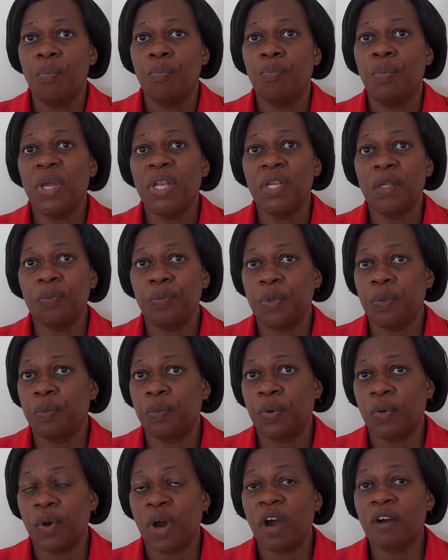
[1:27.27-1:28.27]
many
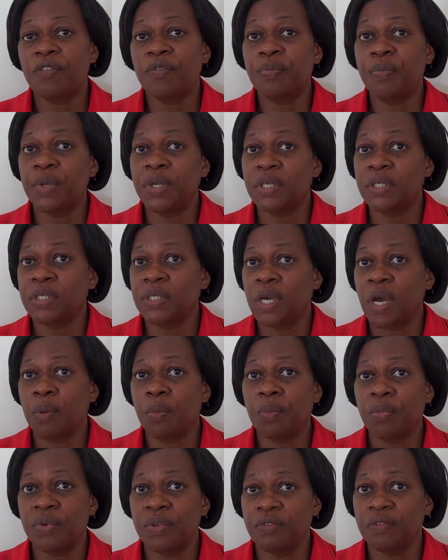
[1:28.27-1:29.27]
people have picked
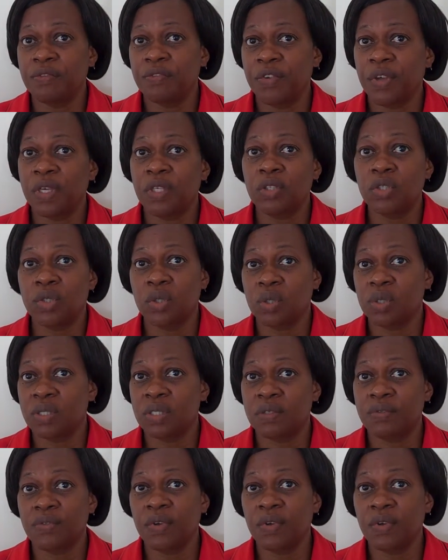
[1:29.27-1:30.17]
up infections,